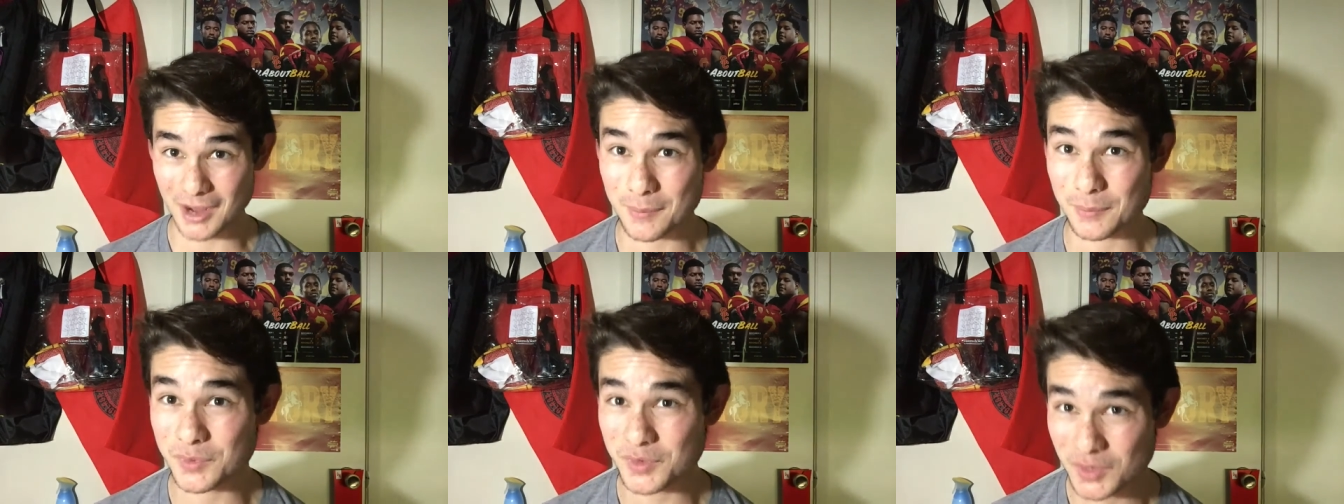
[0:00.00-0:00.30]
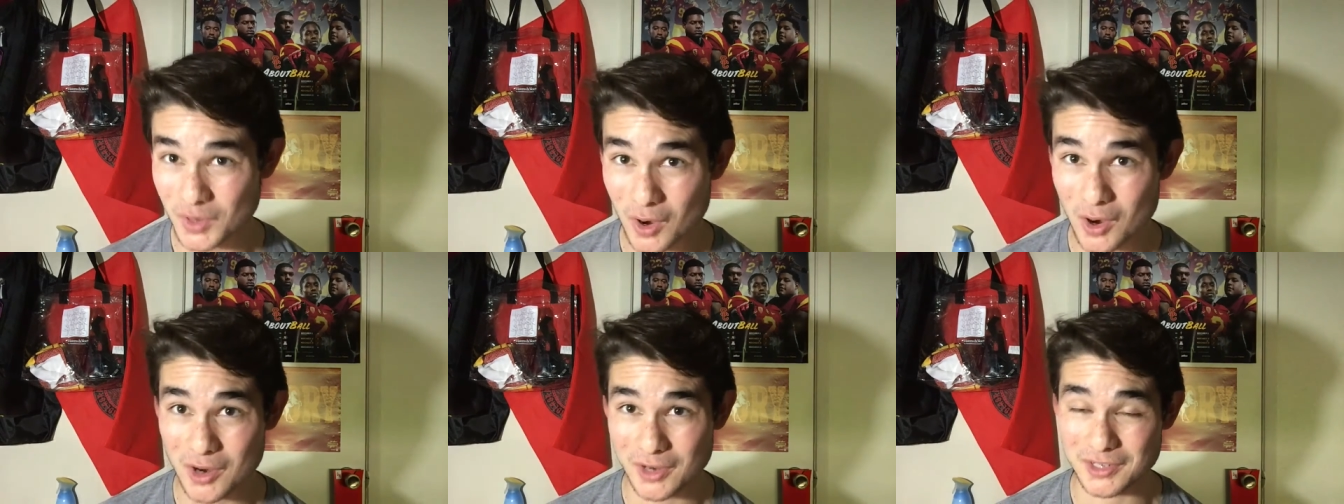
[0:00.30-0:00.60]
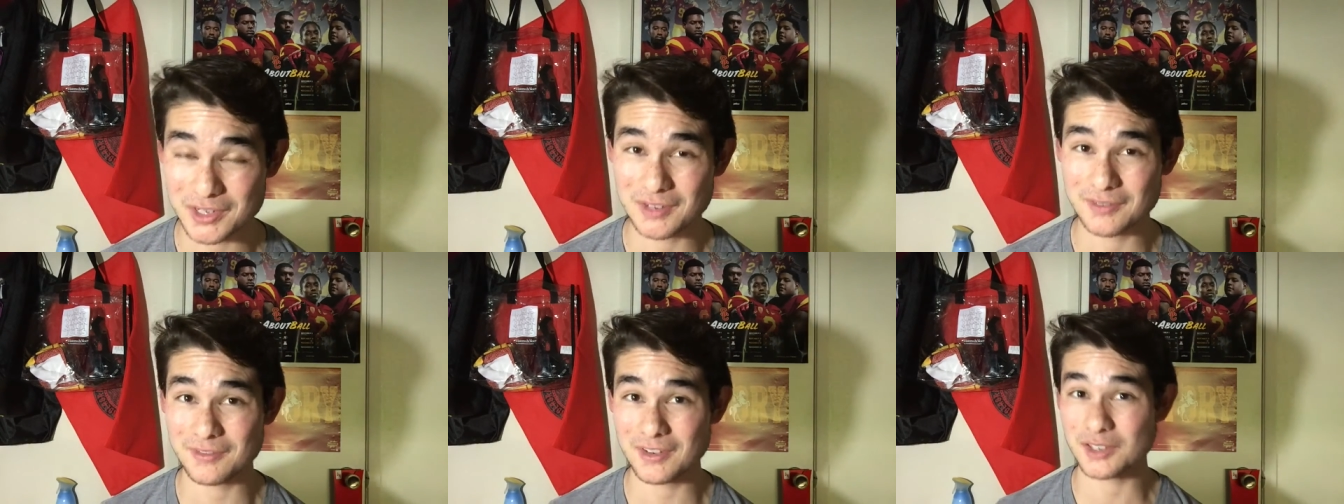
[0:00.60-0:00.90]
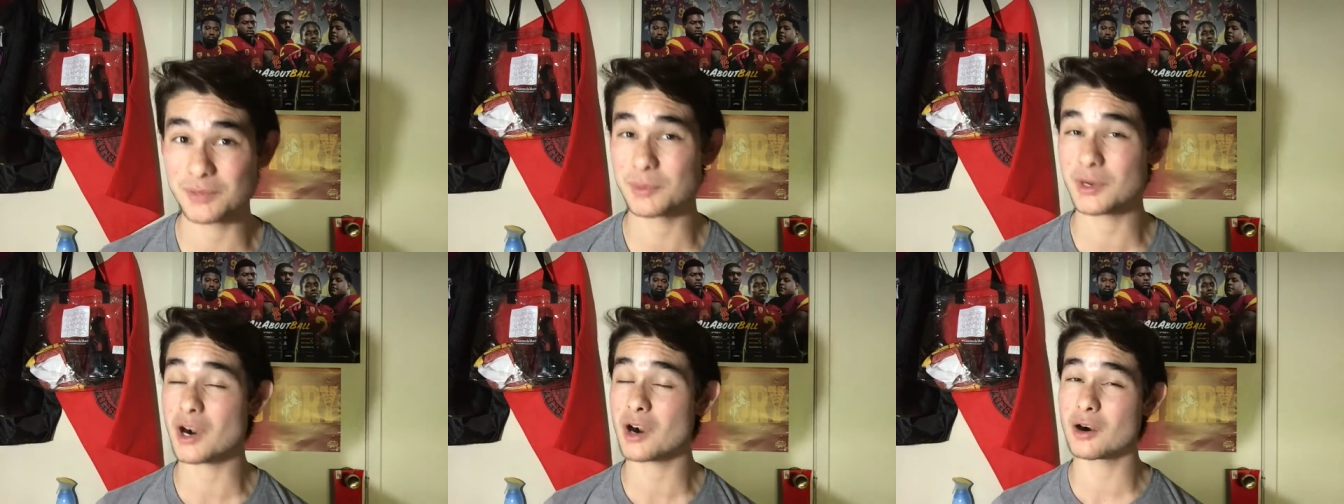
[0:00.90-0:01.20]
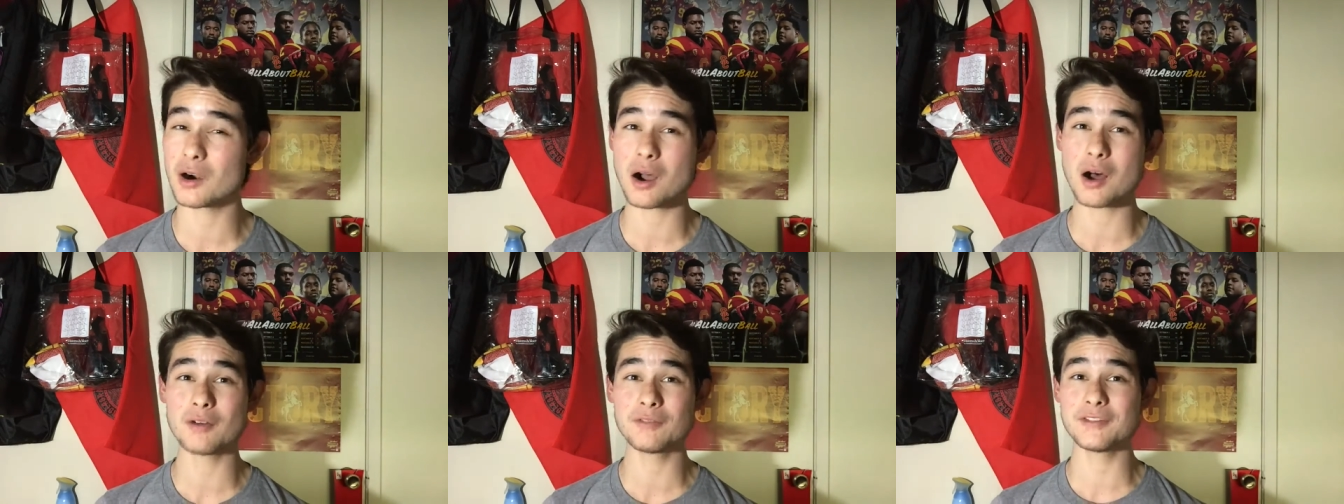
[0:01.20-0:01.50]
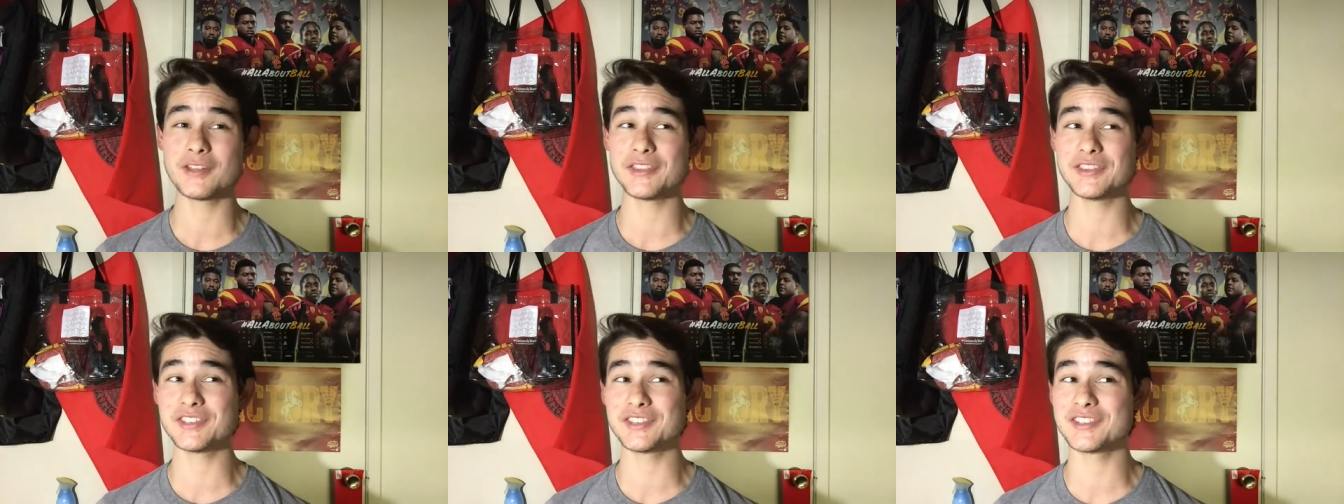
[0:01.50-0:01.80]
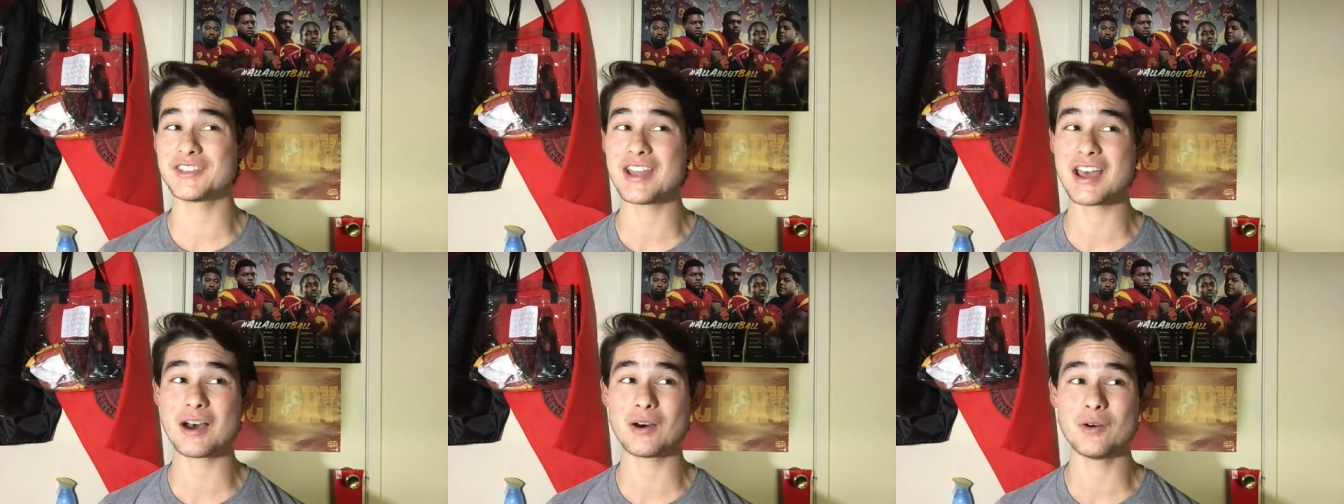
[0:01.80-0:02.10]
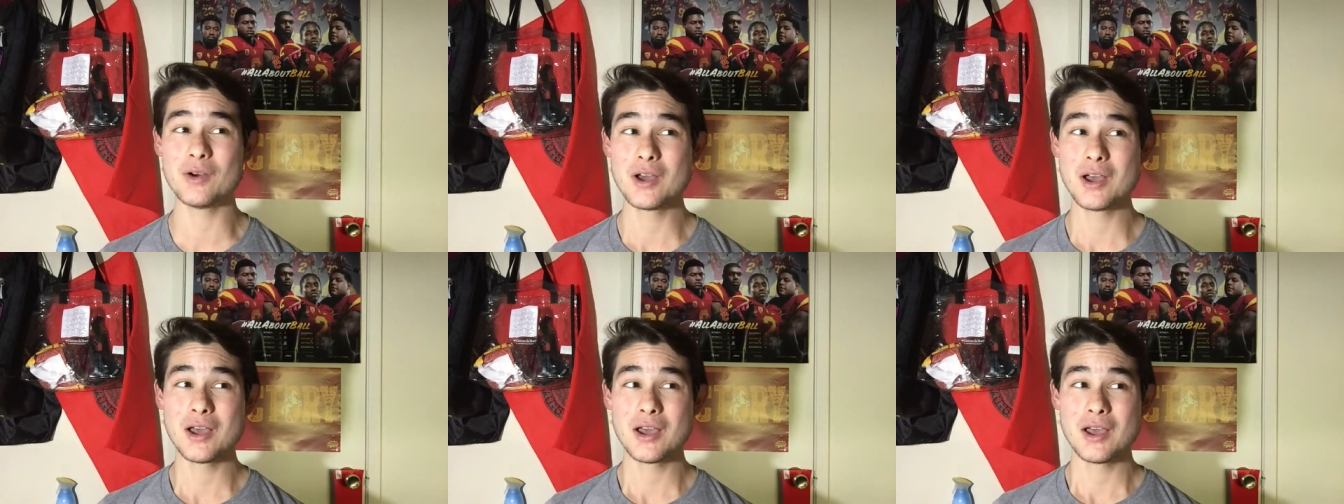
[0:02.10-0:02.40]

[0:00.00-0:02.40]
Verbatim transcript: I'm sorry, defense, but our offense is now...